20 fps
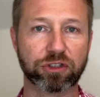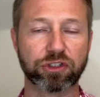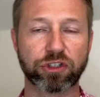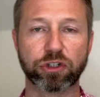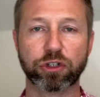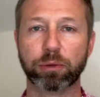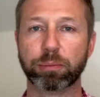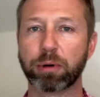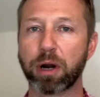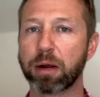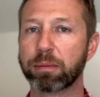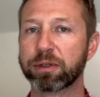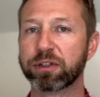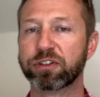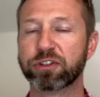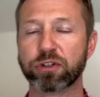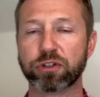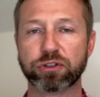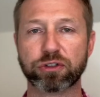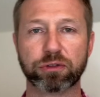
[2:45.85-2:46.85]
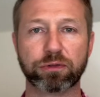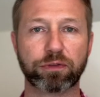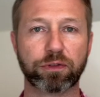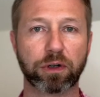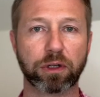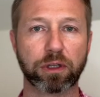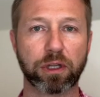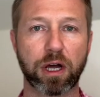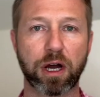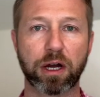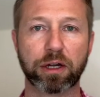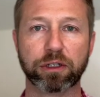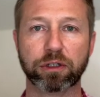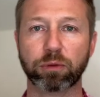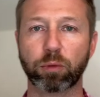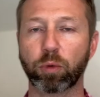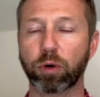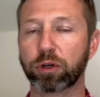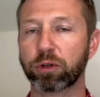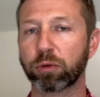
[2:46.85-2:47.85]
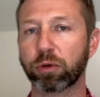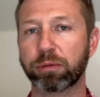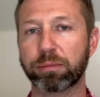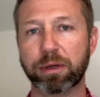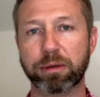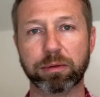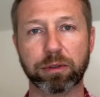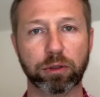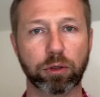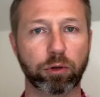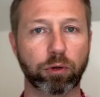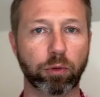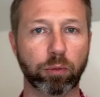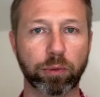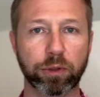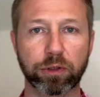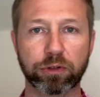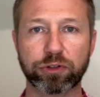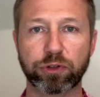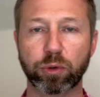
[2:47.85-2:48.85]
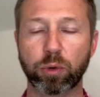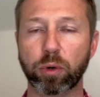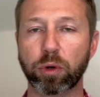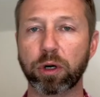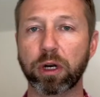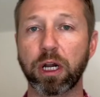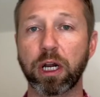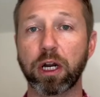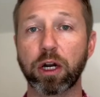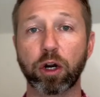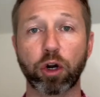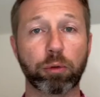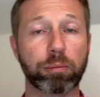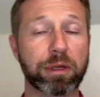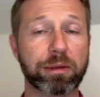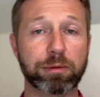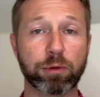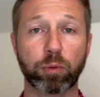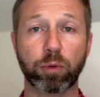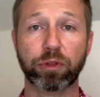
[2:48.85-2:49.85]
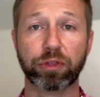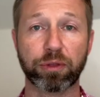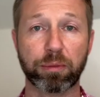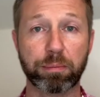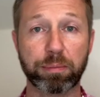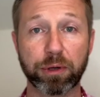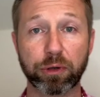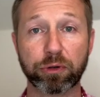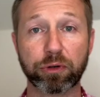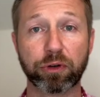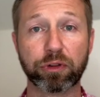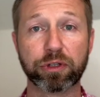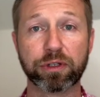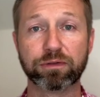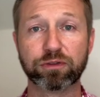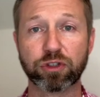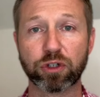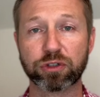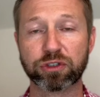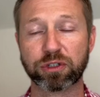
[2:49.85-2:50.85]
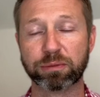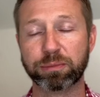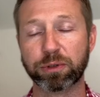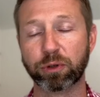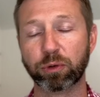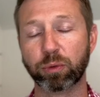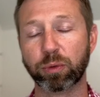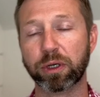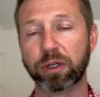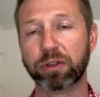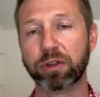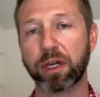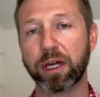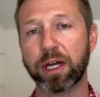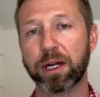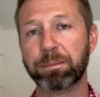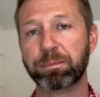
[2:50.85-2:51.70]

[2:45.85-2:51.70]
So you're probably searching for a lot, you're working with maybe a local realtor, or maybe with the builder that you've chose to build with,